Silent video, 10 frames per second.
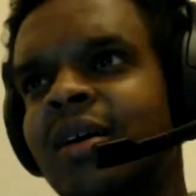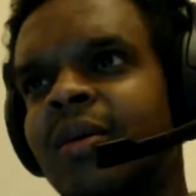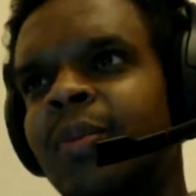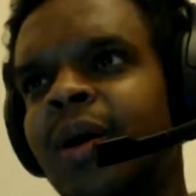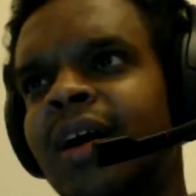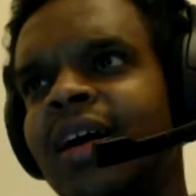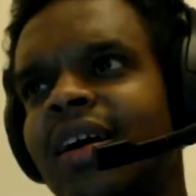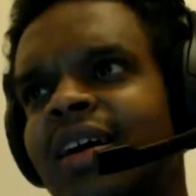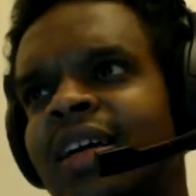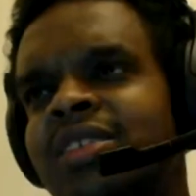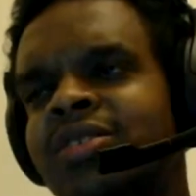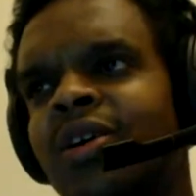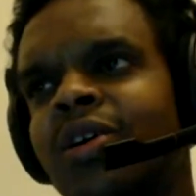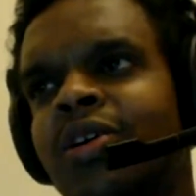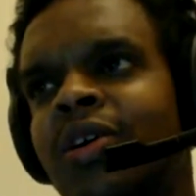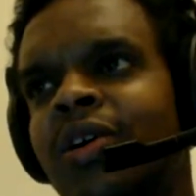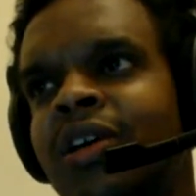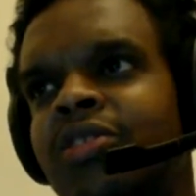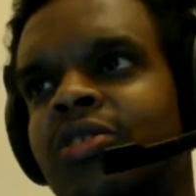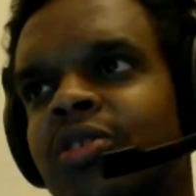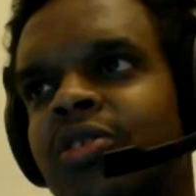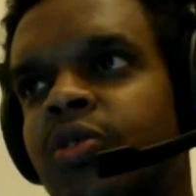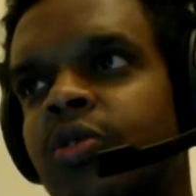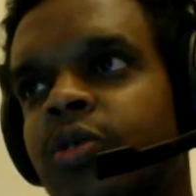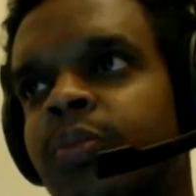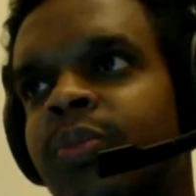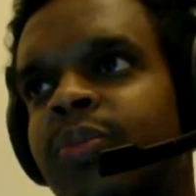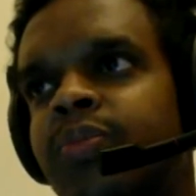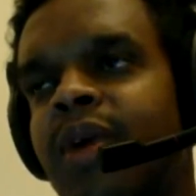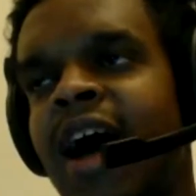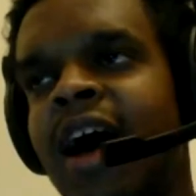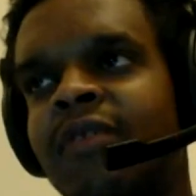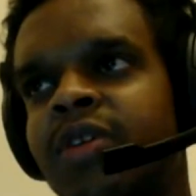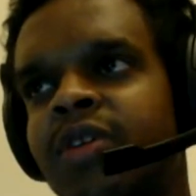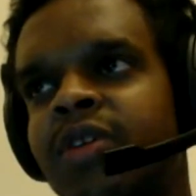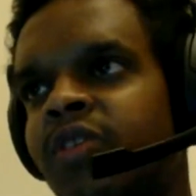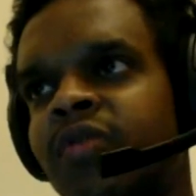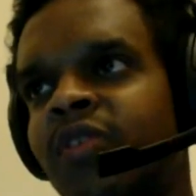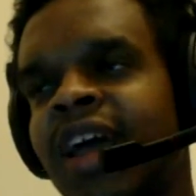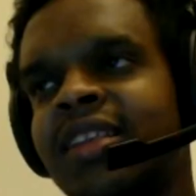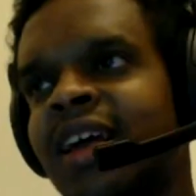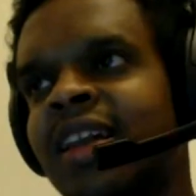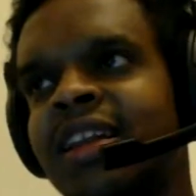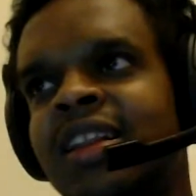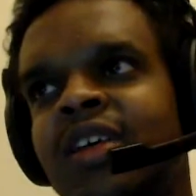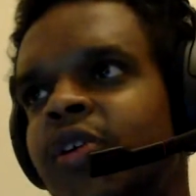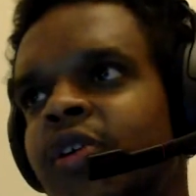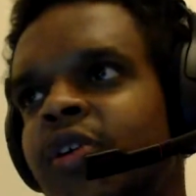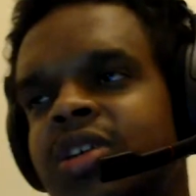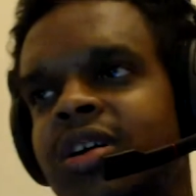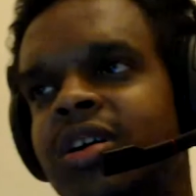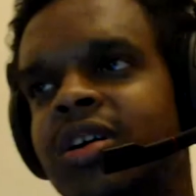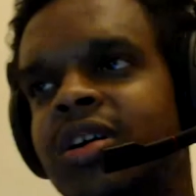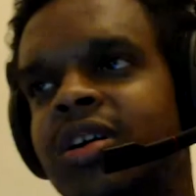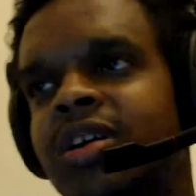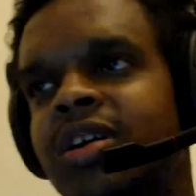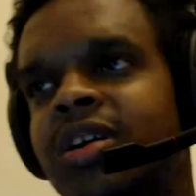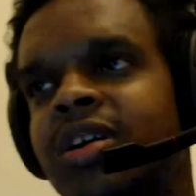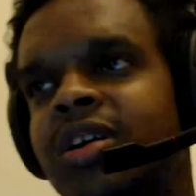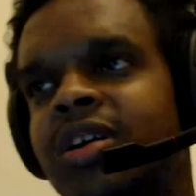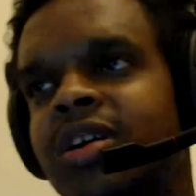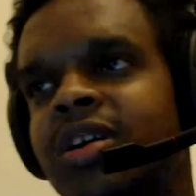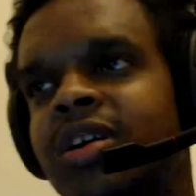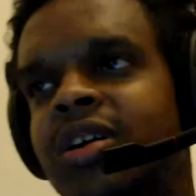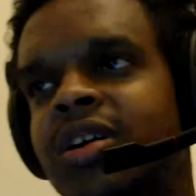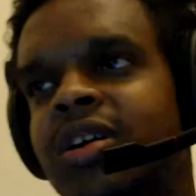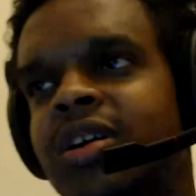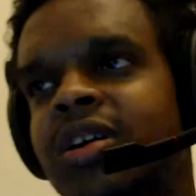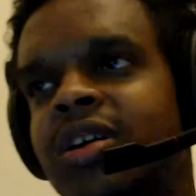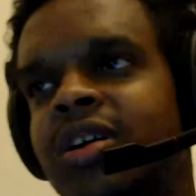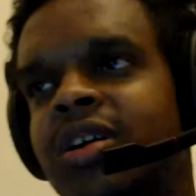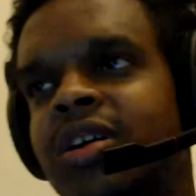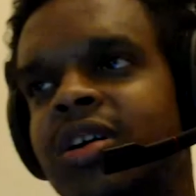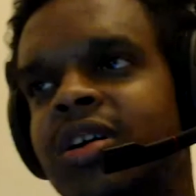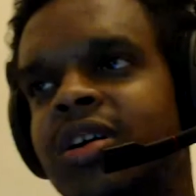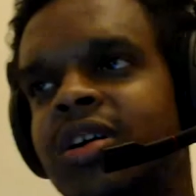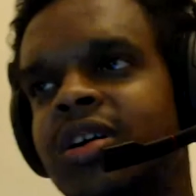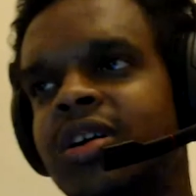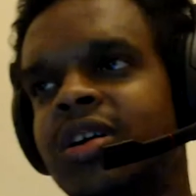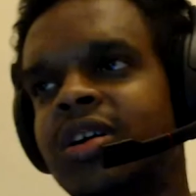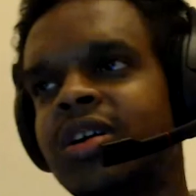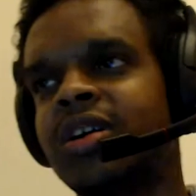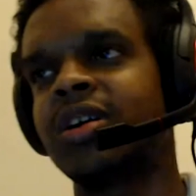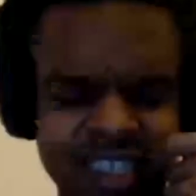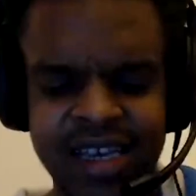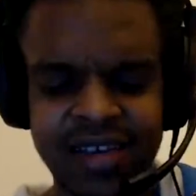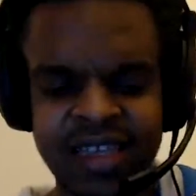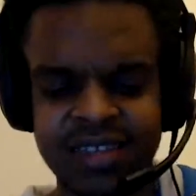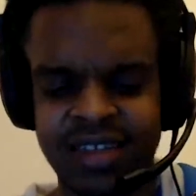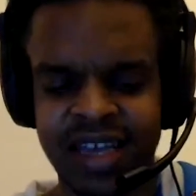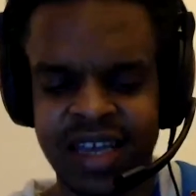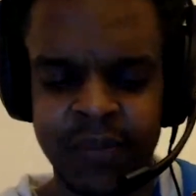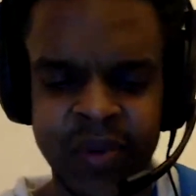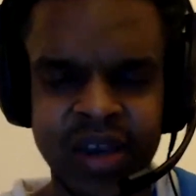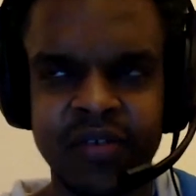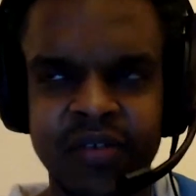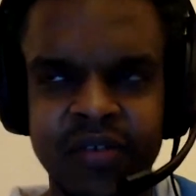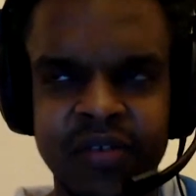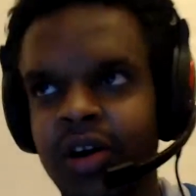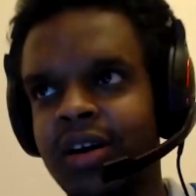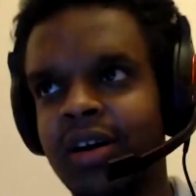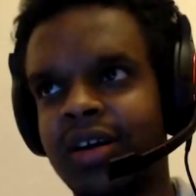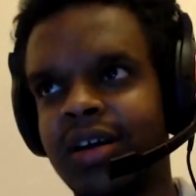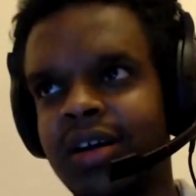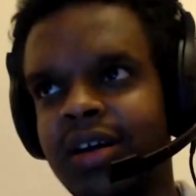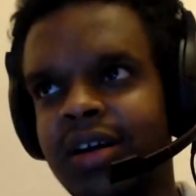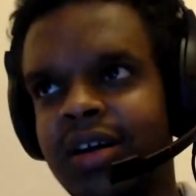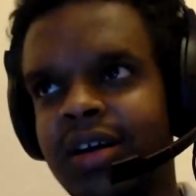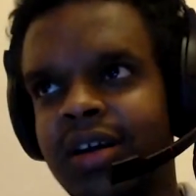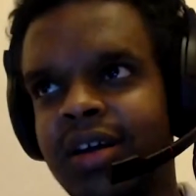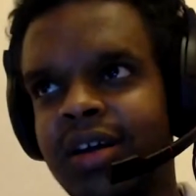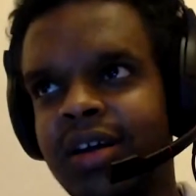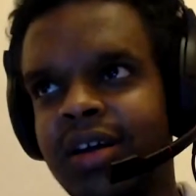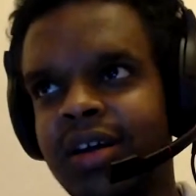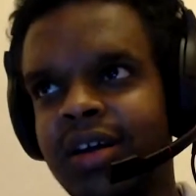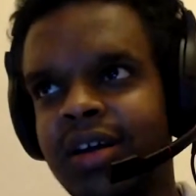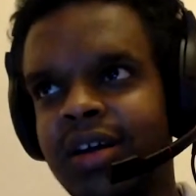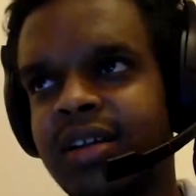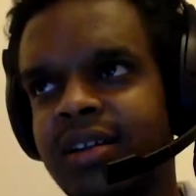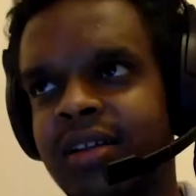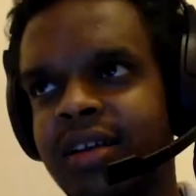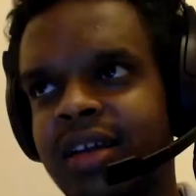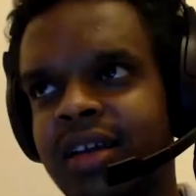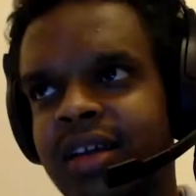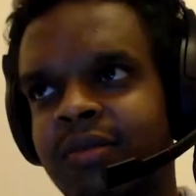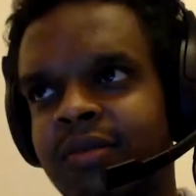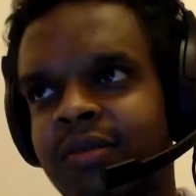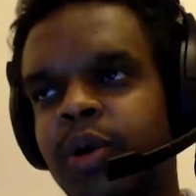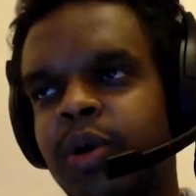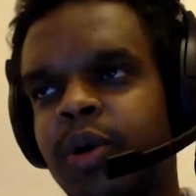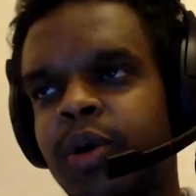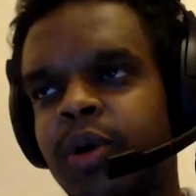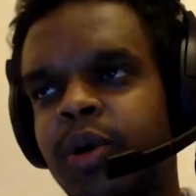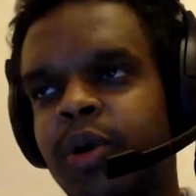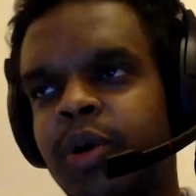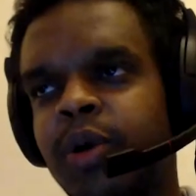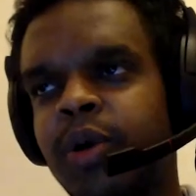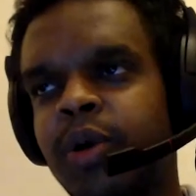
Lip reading: but it's not going to have a big effect, and in the future it's just going to be non-existent. So I think it's like a bit of a non-issue. Well, probably the Scots won't be